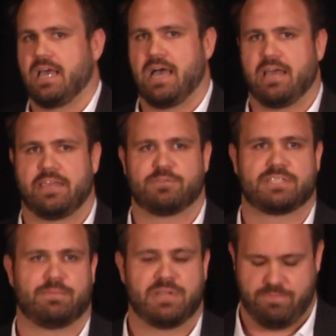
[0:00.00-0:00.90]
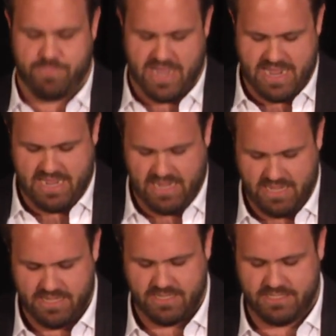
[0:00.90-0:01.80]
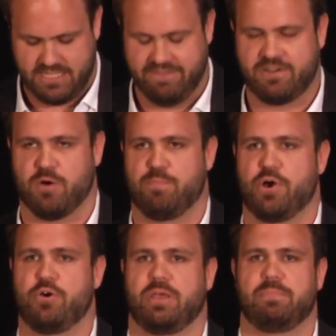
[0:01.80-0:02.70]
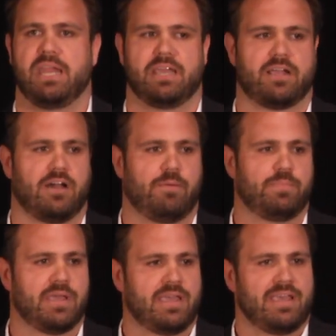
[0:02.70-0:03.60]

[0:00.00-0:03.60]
I think it was summed up by Steve Carbone at Mediacom.